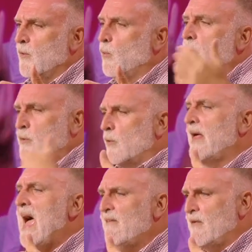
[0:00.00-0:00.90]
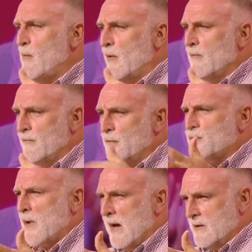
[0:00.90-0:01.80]
We could have our own food
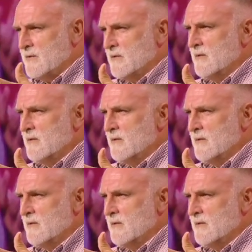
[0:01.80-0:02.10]
trucks,